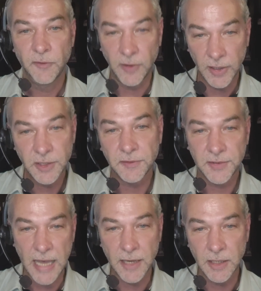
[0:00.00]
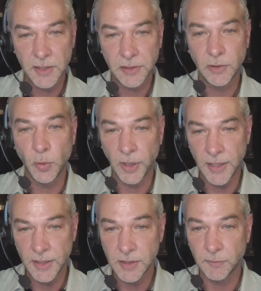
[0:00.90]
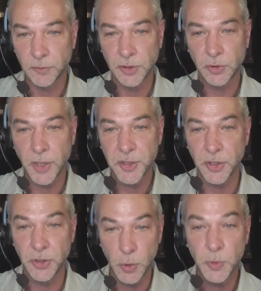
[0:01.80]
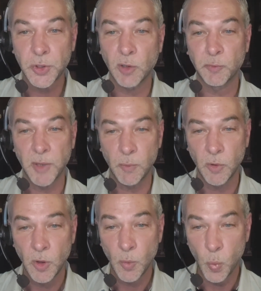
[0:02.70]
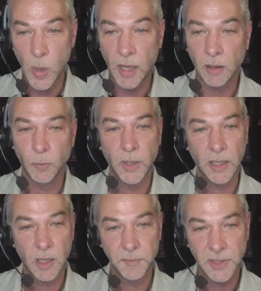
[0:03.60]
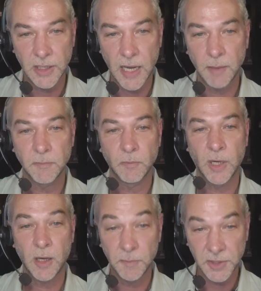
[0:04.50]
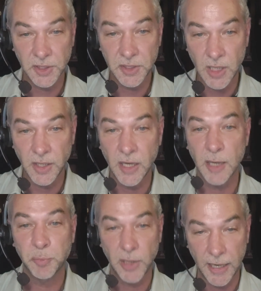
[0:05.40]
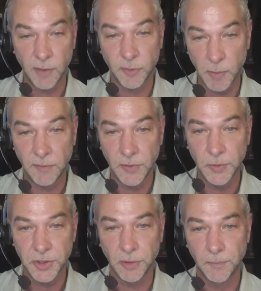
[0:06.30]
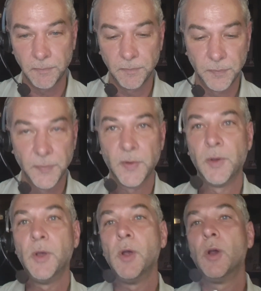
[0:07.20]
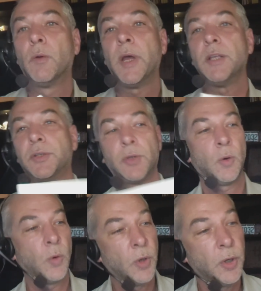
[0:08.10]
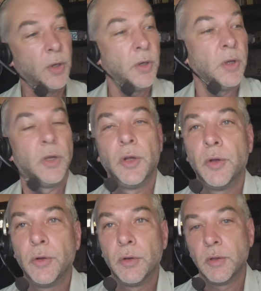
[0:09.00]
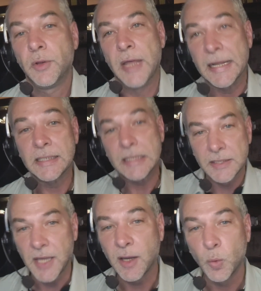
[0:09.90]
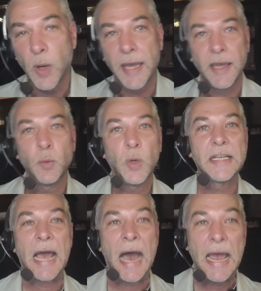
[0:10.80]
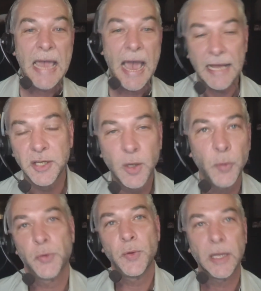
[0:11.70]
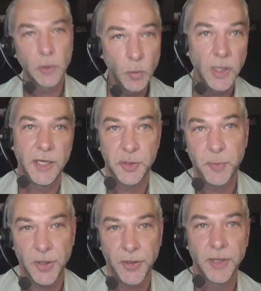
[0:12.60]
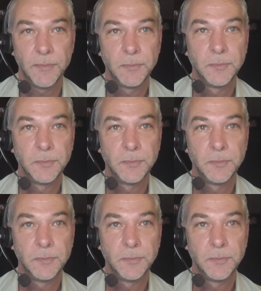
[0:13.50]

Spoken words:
Feelings of sadness, loneliness, and frustration do serve me well when it comes to studying and planning for my future. Right? So that's the second way in which I had to go through that loneliness period.